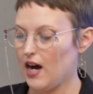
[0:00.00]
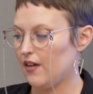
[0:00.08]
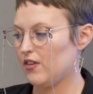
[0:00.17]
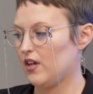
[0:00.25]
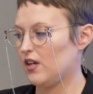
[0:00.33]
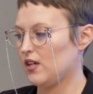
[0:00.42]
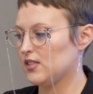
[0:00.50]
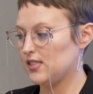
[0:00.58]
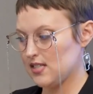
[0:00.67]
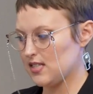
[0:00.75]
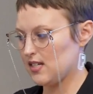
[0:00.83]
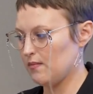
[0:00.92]
other
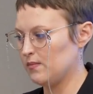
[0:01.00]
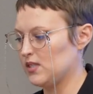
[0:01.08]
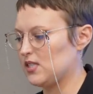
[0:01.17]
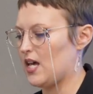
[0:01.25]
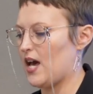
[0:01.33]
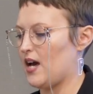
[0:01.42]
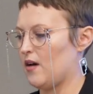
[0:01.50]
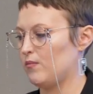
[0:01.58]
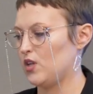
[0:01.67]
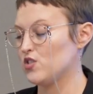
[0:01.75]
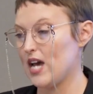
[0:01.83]
systems, your